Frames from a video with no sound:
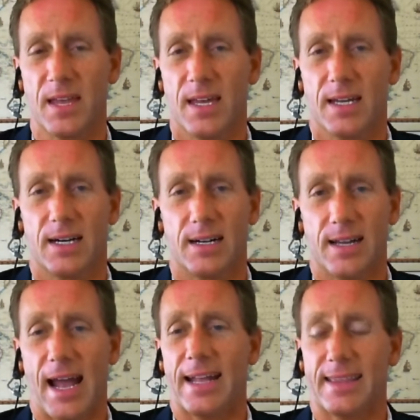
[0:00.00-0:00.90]

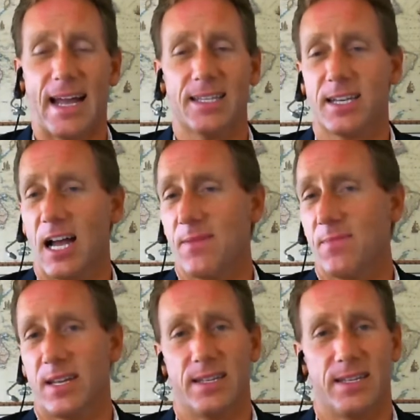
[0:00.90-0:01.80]
At that time,
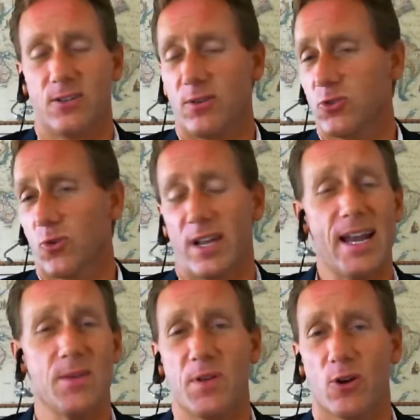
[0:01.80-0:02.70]
during
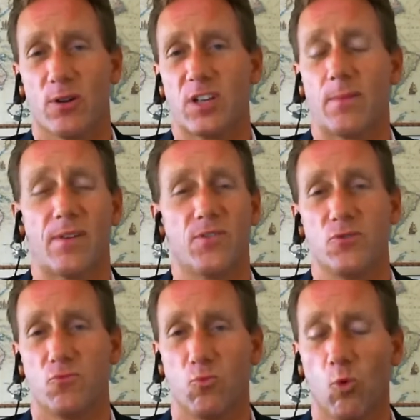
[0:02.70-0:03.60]
any period of time, if
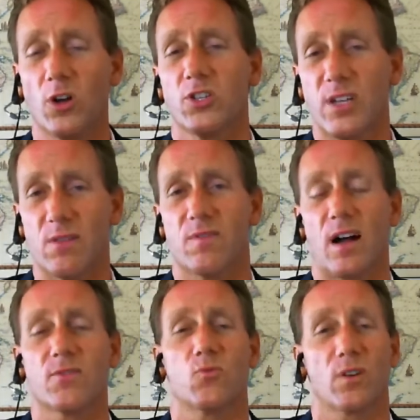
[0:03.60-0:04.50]
you want to get
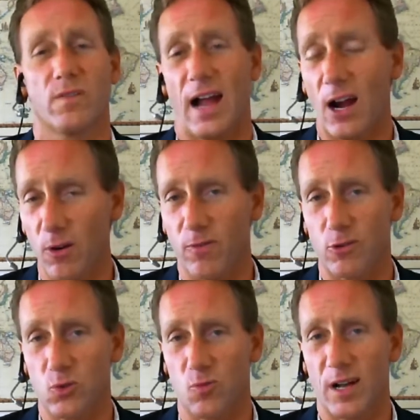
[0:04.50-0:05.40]
involved in one of our
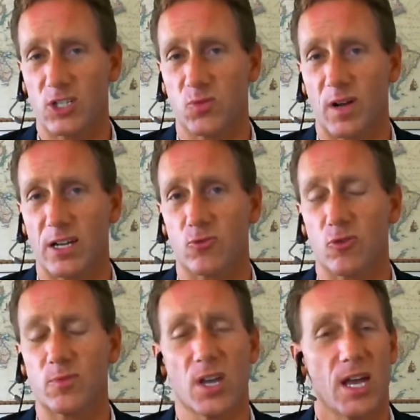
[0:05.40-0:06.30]
virtual mastermind
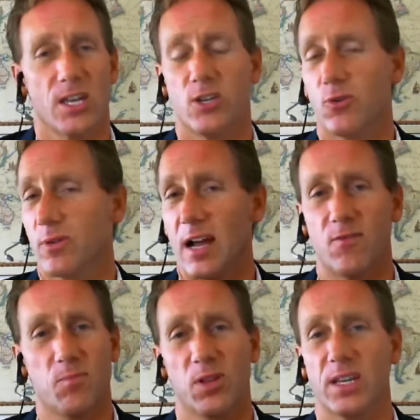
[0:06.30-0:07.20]
groups, you'll
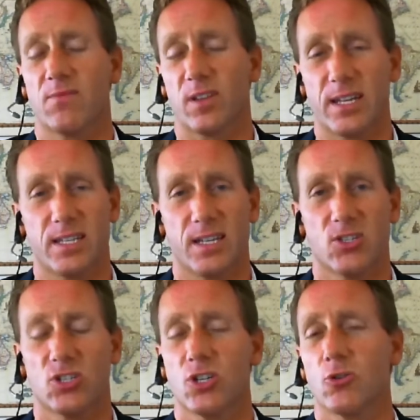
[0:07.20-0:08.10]
have plenty of
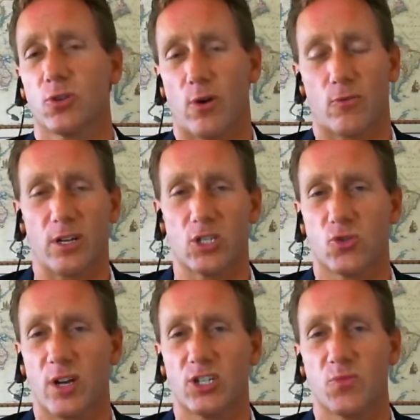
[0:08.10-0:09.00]
LinkedIns to go to our
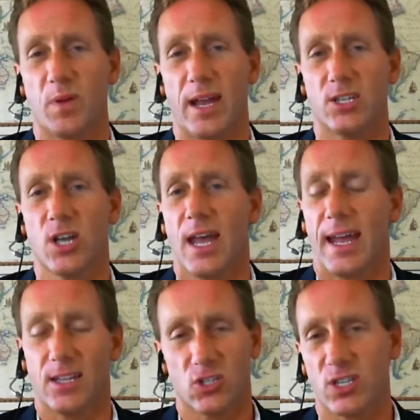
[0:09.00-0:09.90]
registration page
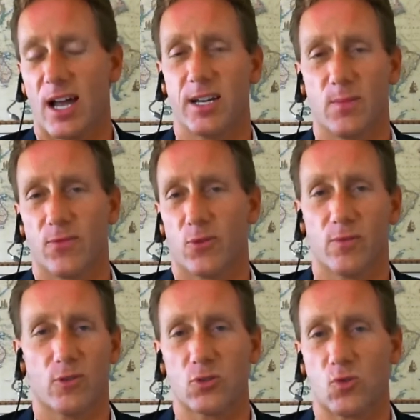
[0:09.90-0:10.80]
and sign up for a
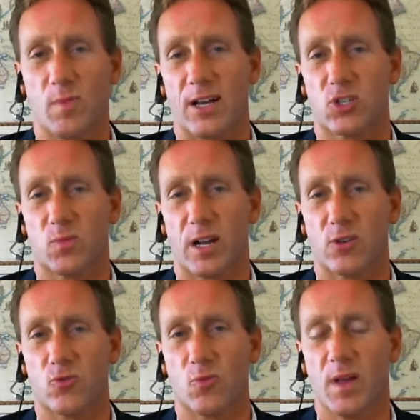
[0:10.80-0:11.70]
virtual
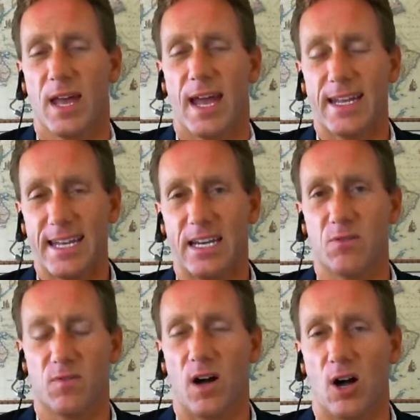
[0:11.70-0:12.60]
mastermind group and get
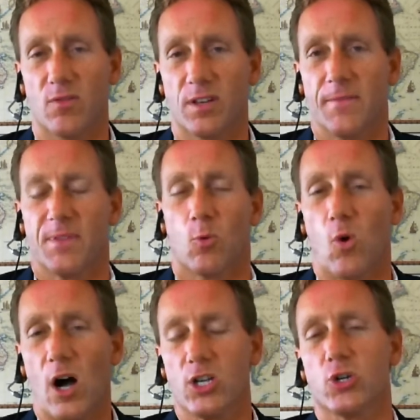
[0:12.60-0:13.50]
involved.
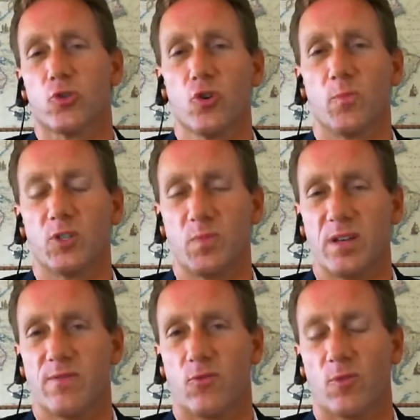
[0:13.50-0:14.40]
While your group is
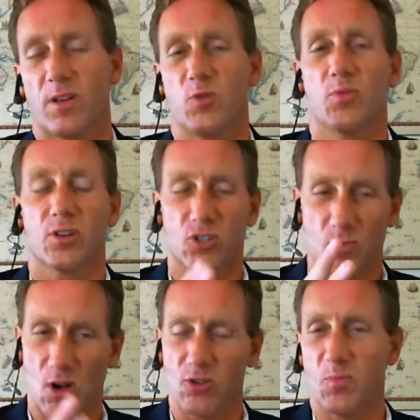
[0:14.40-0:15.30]
being formed, you put a
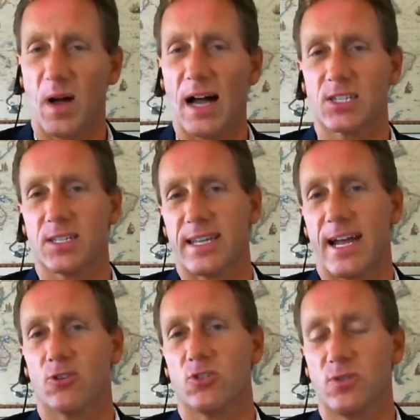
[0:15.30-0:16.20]
small deposit
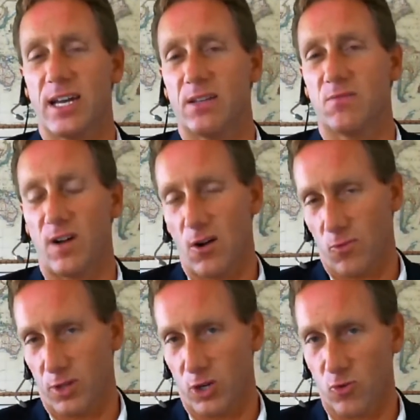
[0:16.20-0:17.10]
down to get involved
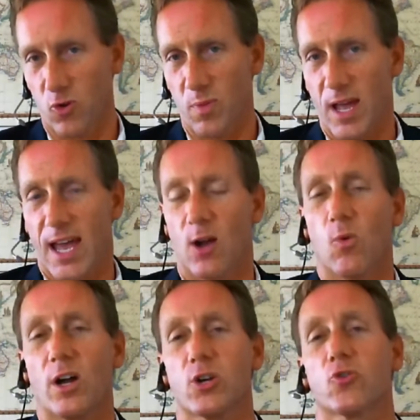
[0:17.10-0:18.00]
with the group, and
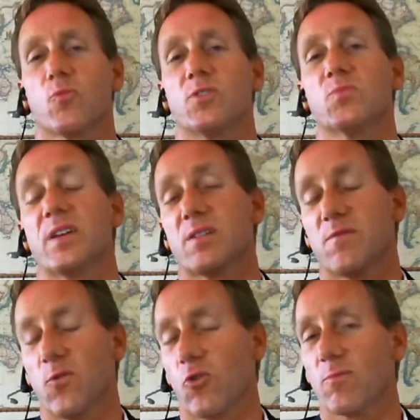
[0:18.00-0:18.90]
while your group is being
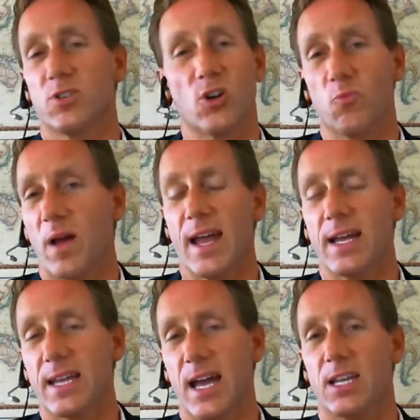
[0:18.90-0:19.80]
formed, you don't pay
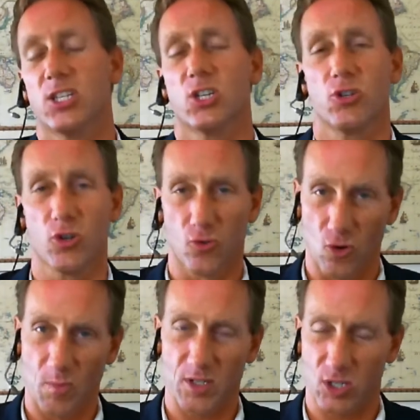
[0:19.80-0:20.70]
again until your
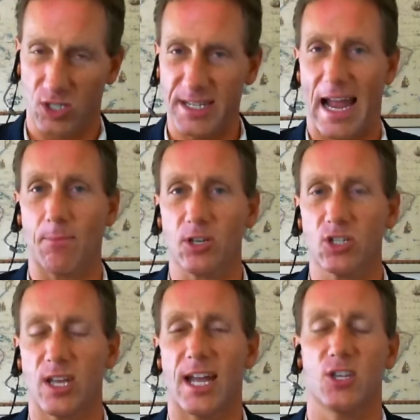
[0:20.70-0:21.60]
group is established
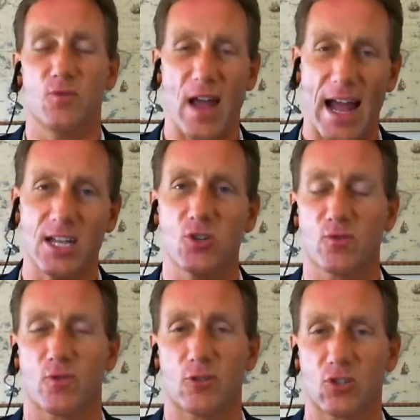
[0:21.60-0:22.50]
and you've had your
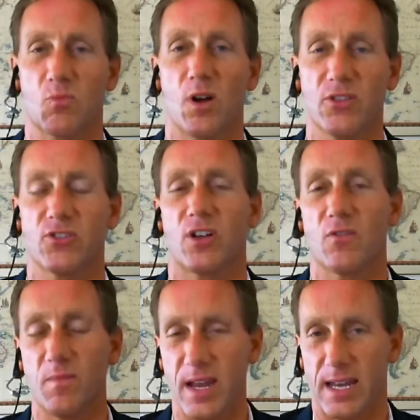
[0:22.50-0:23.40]
first month
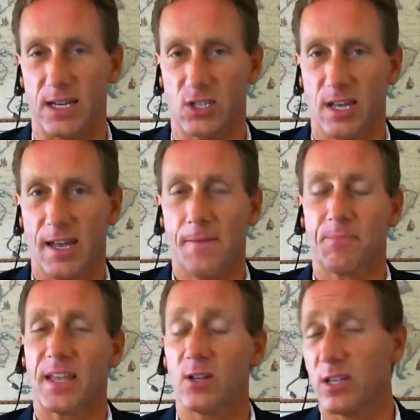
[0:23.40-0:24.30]
of meetings.
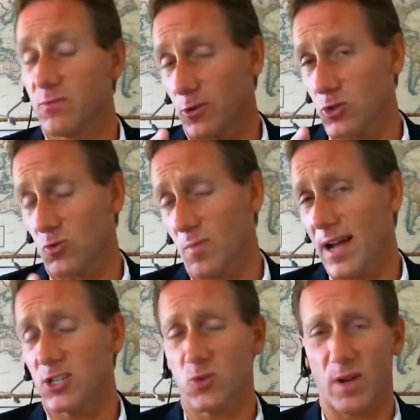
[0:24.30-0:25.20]
And in virtual
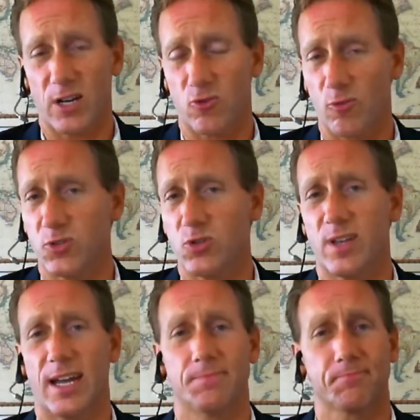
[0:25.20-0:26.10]
mastermind groups, you
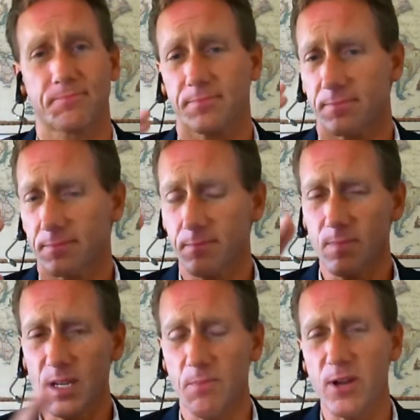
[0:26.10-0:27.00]
get
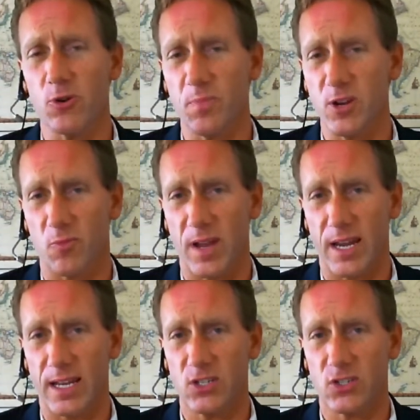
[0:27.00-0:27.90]
peer-to-peer meetings,